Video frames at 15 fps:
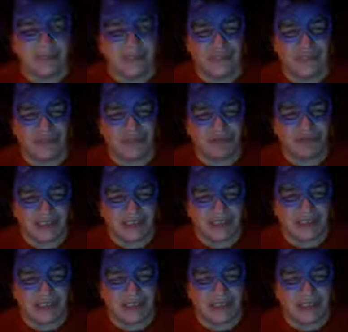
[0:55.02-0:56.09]

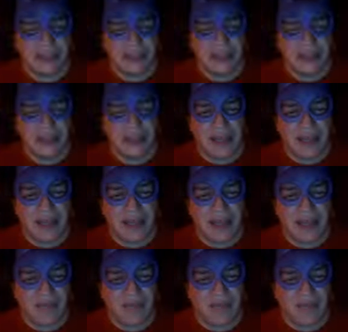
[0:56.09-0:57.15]
intrigued
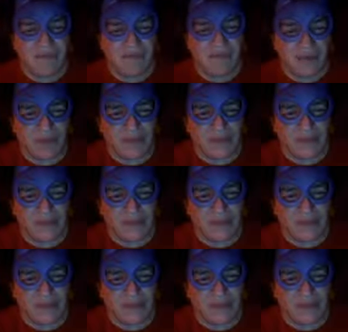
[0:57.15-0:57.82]
and looking forward